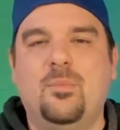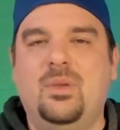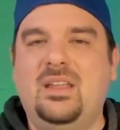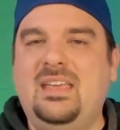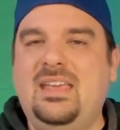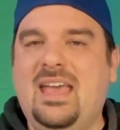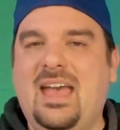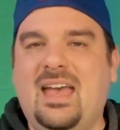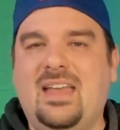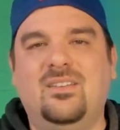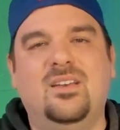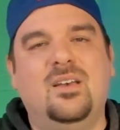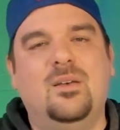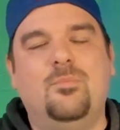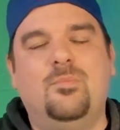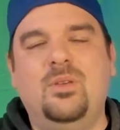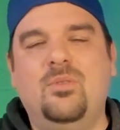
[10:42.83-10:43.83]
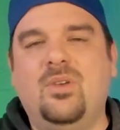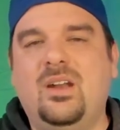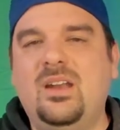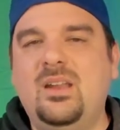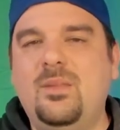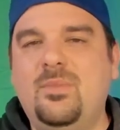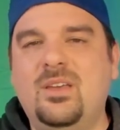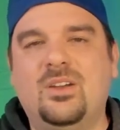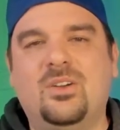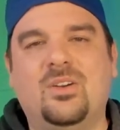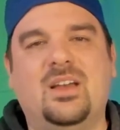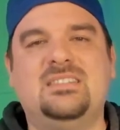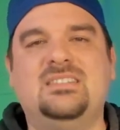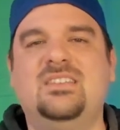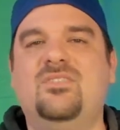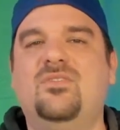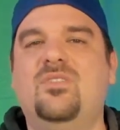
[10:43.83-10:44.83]
But again, be ready to be
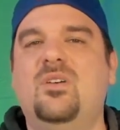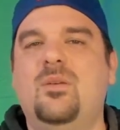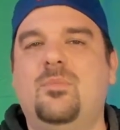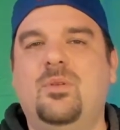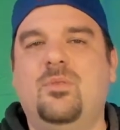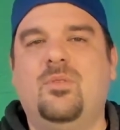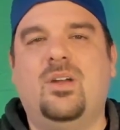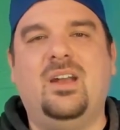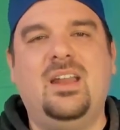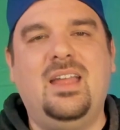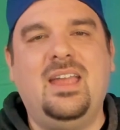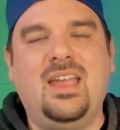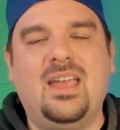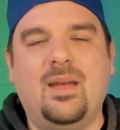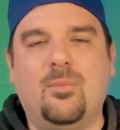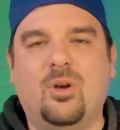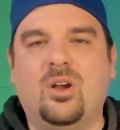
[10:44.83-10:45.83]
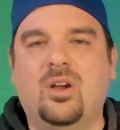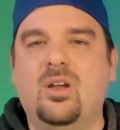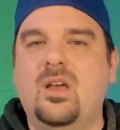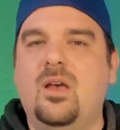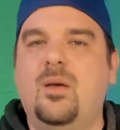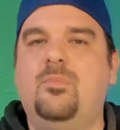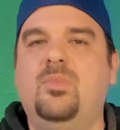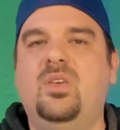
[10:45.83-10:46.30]
aggressive, be ready to hammer,